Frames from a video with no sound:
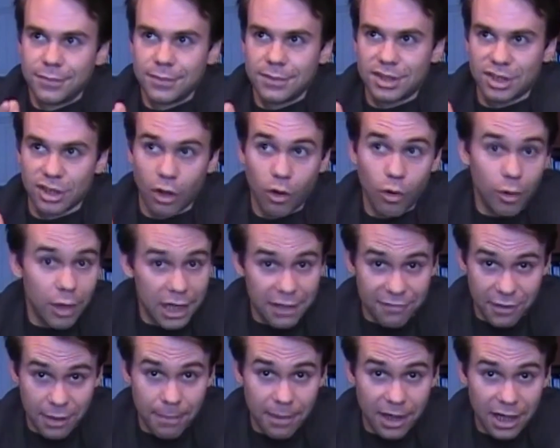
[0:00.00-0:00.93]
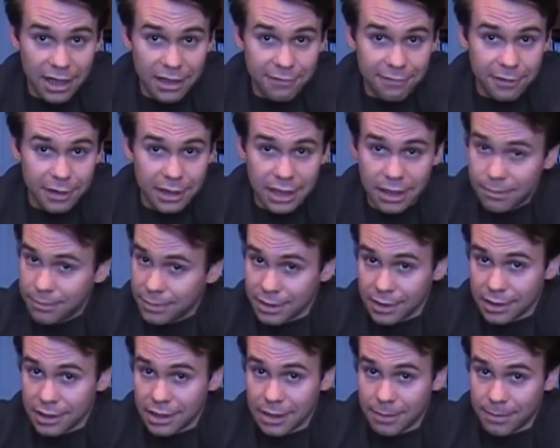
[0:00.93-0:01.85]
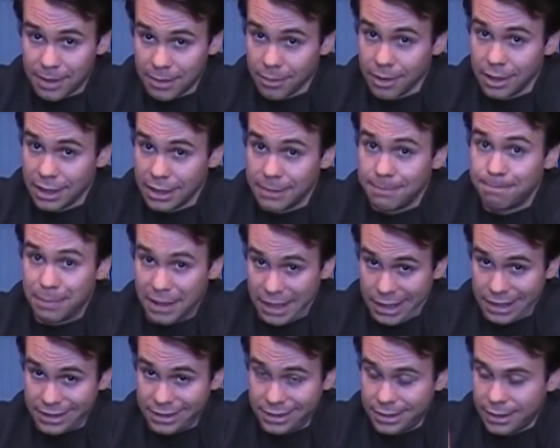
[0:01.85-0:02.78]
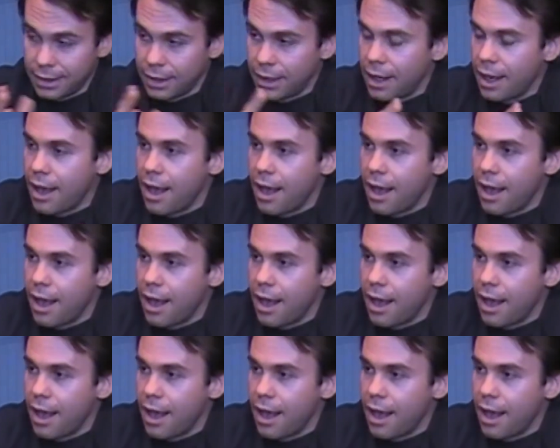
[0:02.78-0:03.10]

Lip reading: So, if you bought it for him, you're going to be really pissed.